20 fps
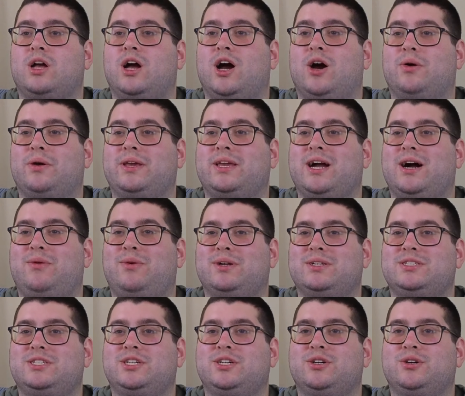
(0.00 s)
Oh, he got one
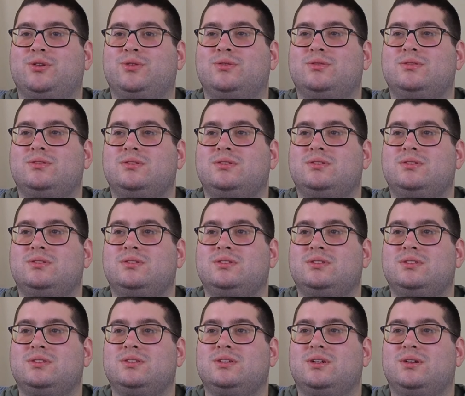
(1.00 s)
too. Secretly really
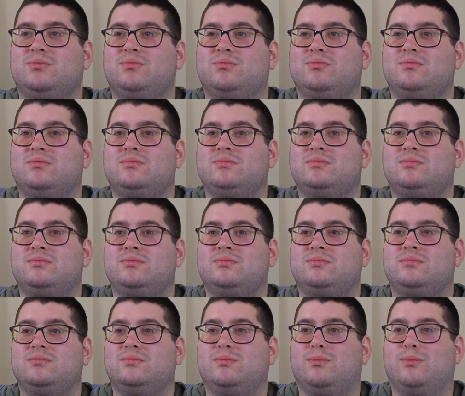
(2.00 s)
jealous of me. Did you
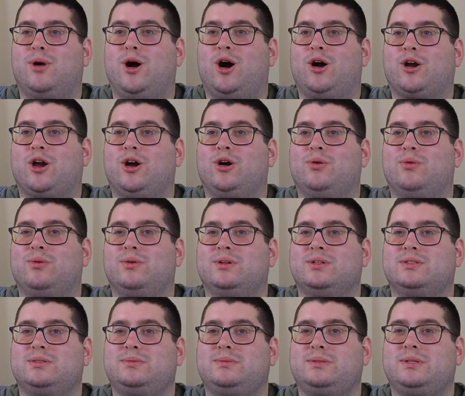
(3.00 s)
hate Margo
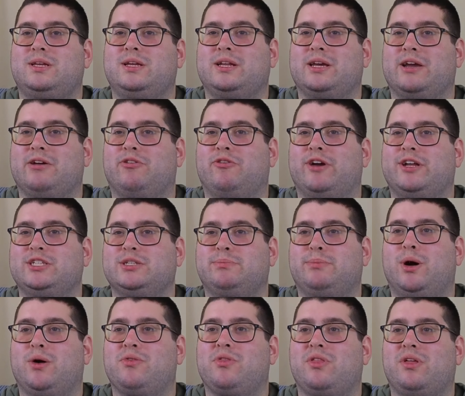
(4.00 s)
is getting it revenge on
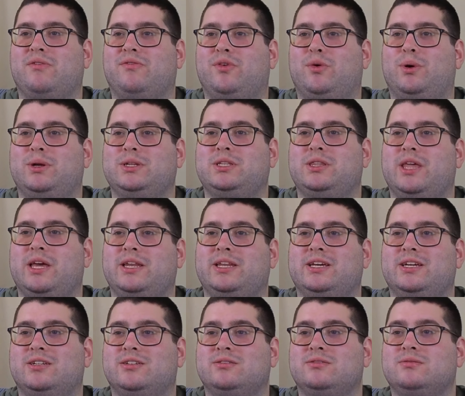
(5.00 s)
both of them for what they did.